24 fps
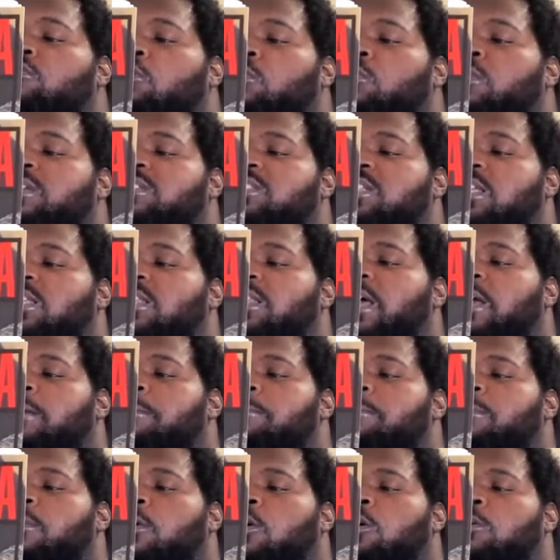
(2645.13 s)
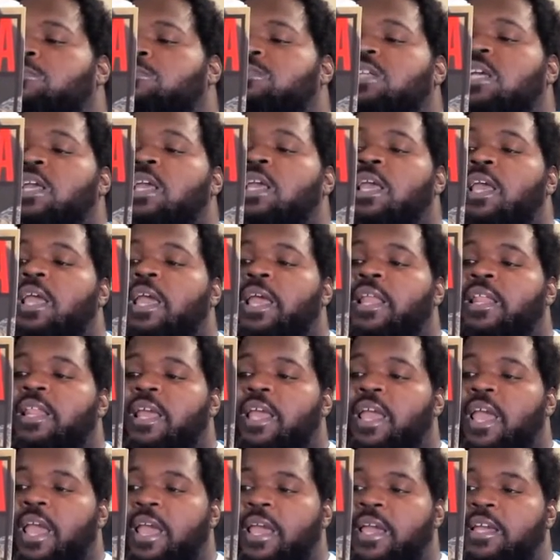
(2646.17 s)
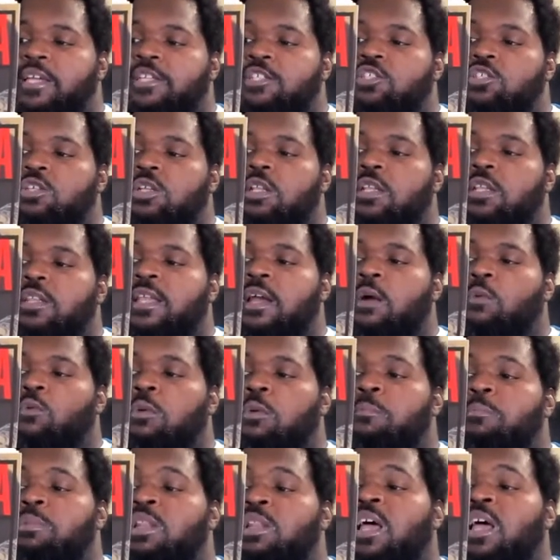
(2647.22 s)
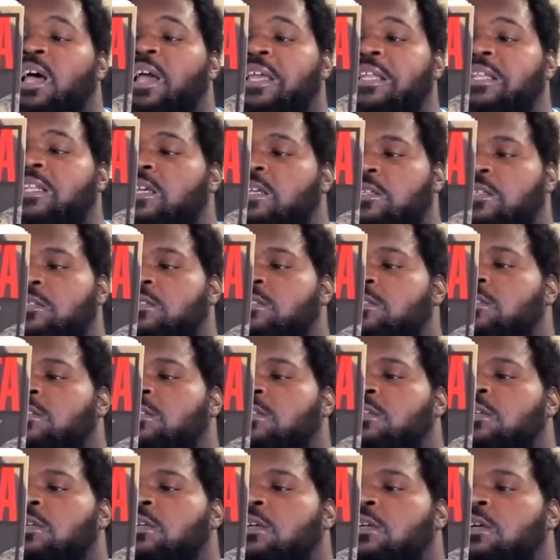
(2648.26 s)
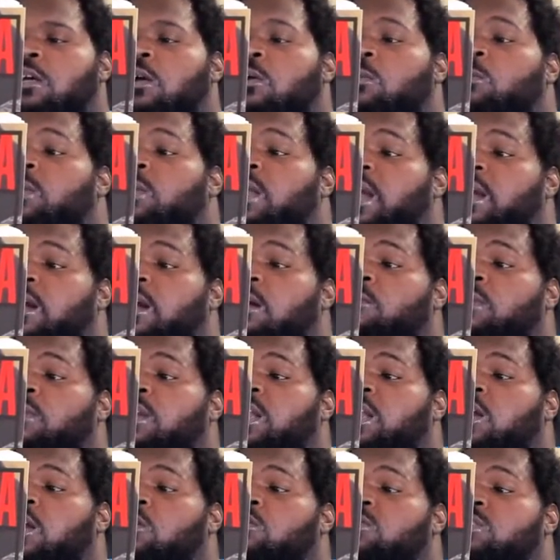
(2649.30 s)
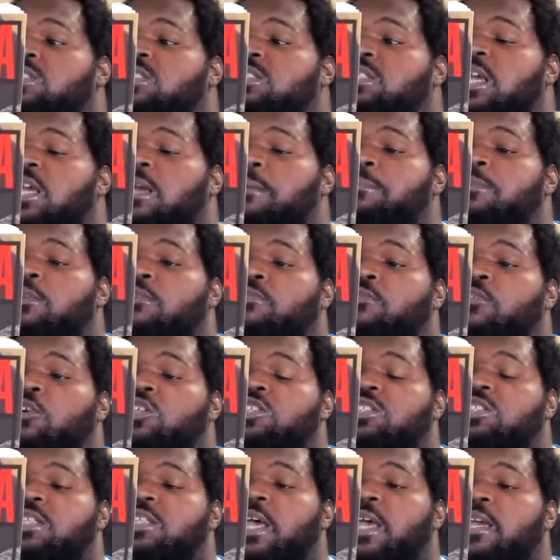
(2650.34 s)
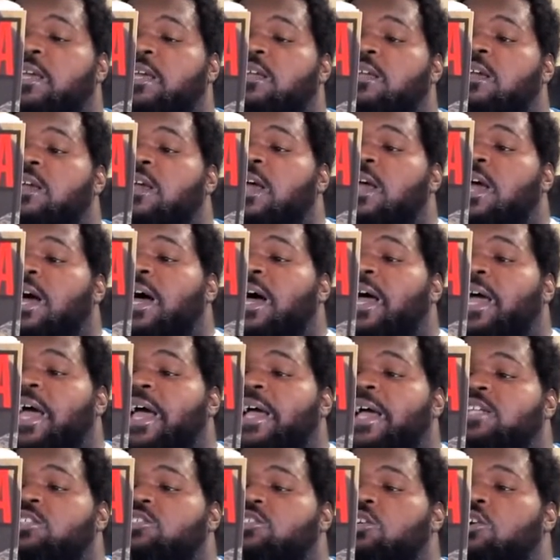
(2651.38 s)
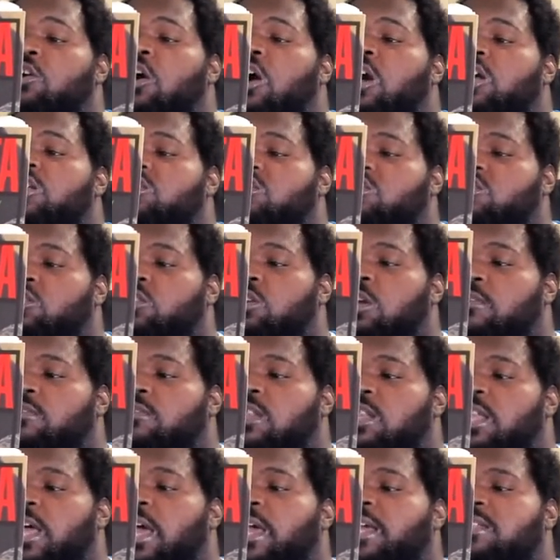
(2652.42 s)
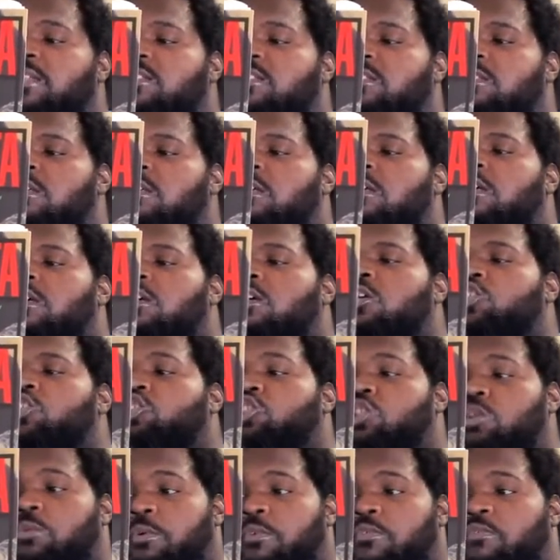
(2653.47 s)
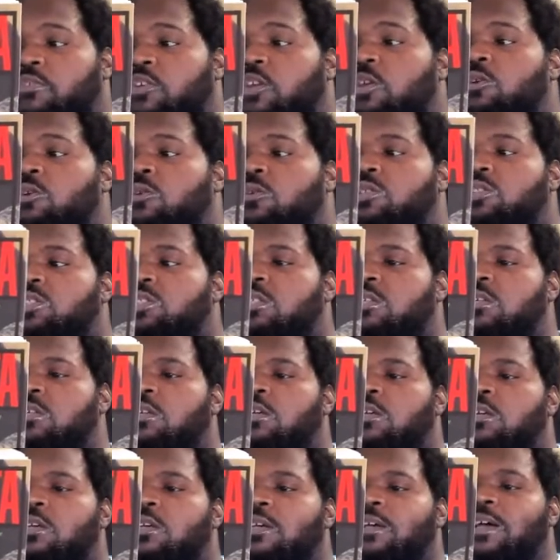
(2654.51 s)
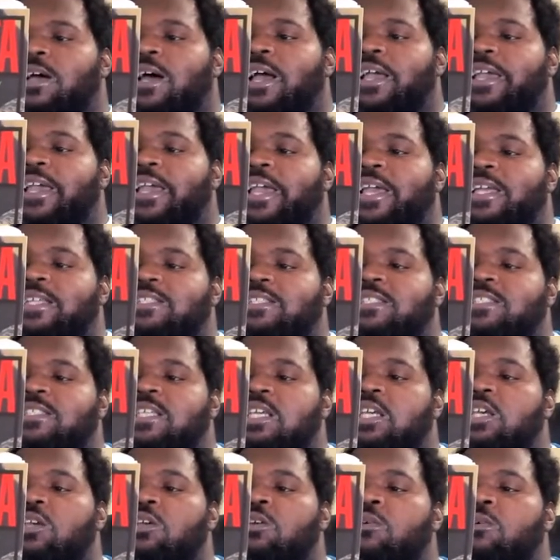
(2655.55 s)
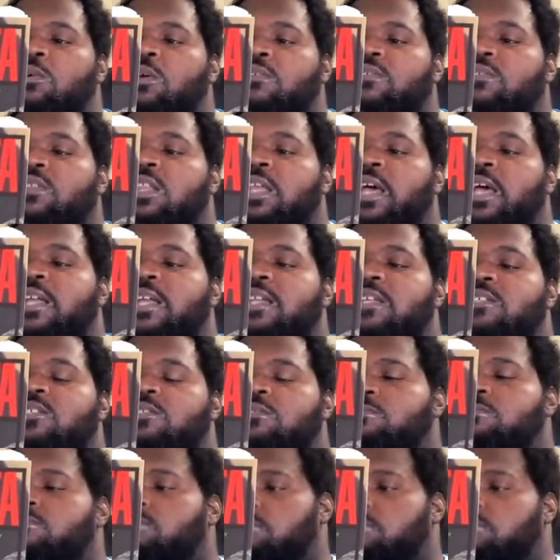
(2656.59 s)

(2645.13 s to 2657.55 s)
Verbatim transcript: fluorescent light bulbs in the cage that were blinding. When I got ready to go to sleep the first night, I asked the guard to turn off the lights. She refused. I can't see you if the light is